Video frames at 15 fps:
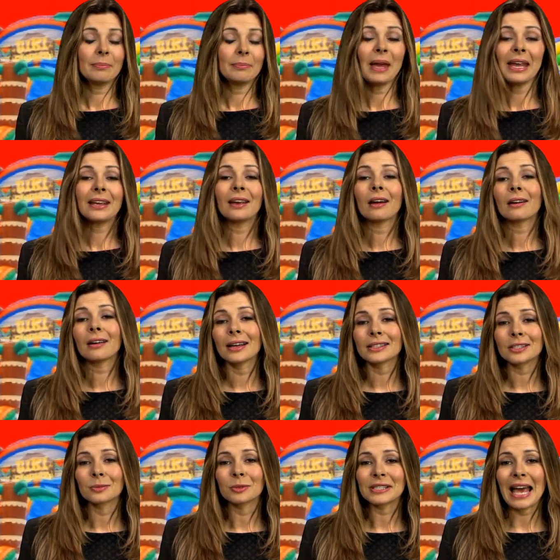Making our
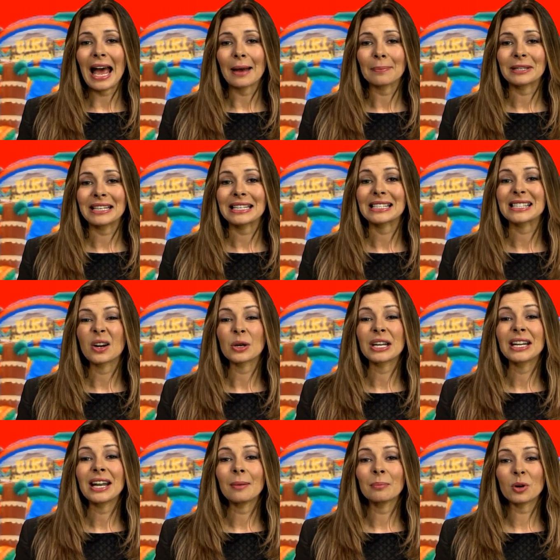customers happy is our
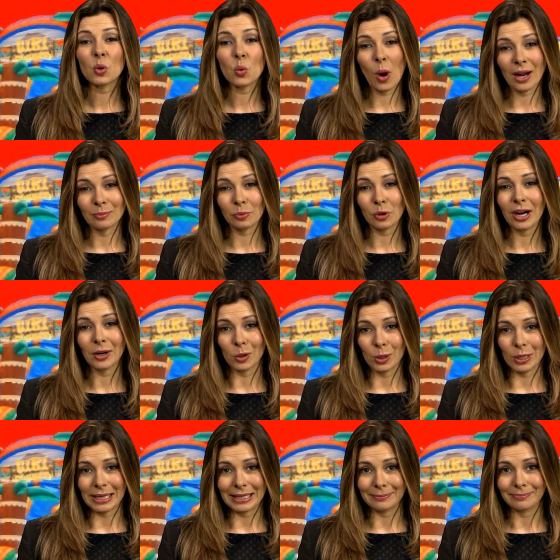#1
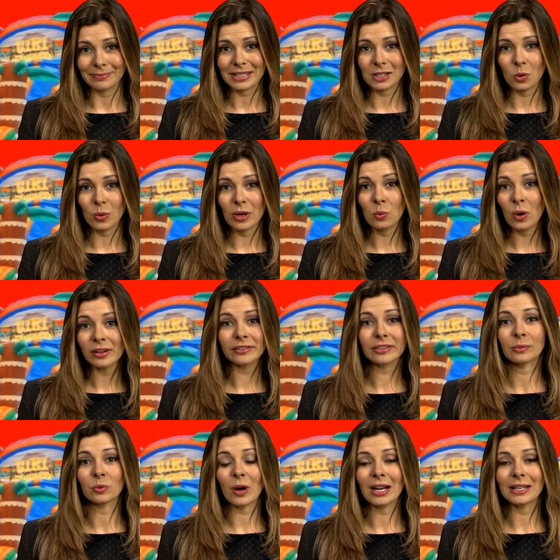priority. So when one of
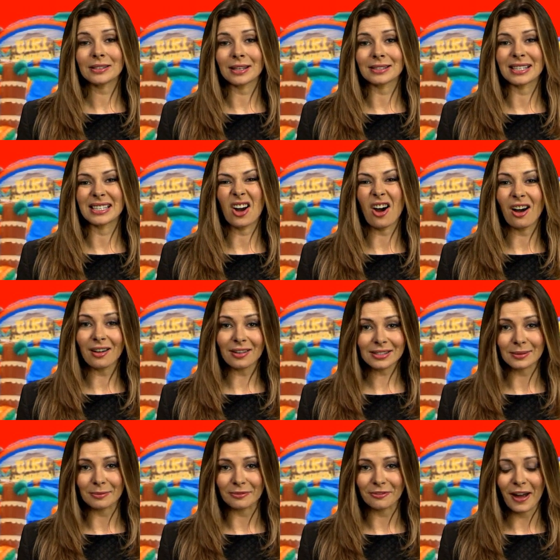them writes us an
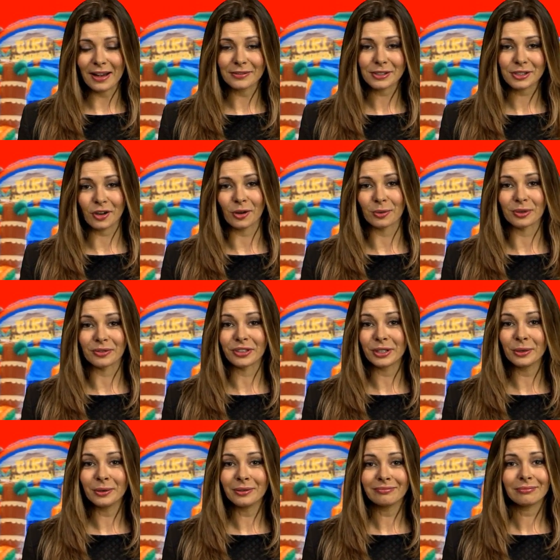awesome 5-star
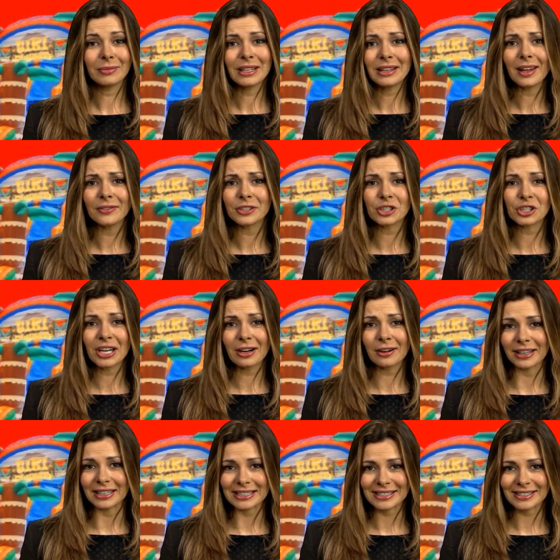review, we love to share
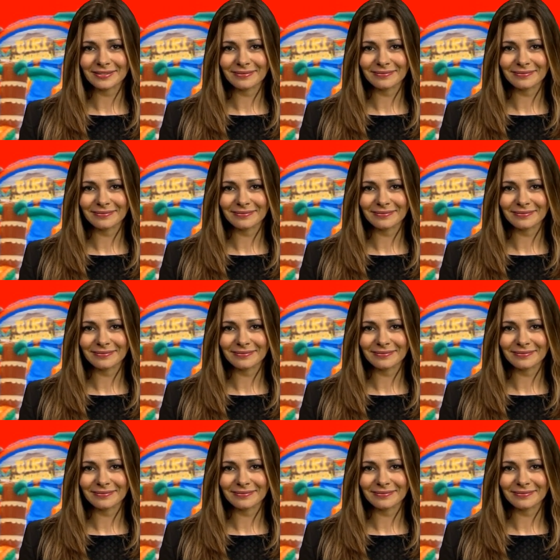it.